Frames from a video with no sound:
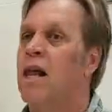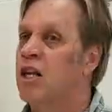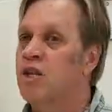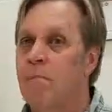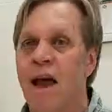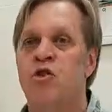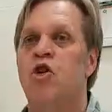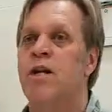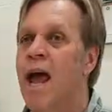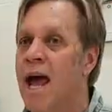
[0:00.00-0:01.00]
That
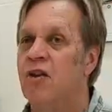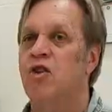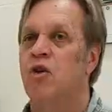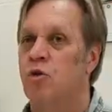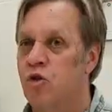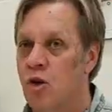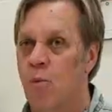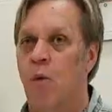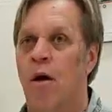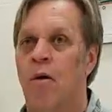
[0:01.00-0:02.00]
expansion has to go
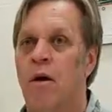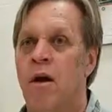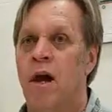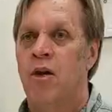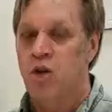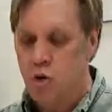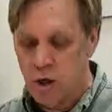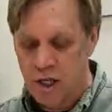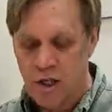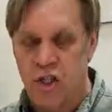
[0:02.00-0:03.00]
somewhere, and it's
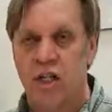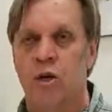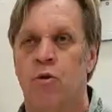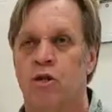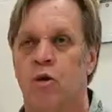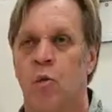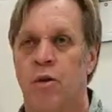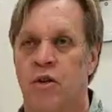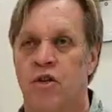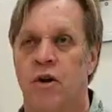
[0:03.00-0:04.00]
usually the seal is the
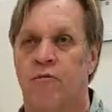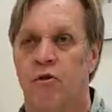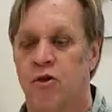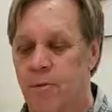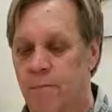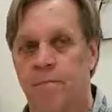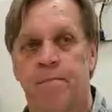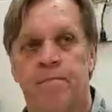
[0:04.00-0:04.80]
one that suffers.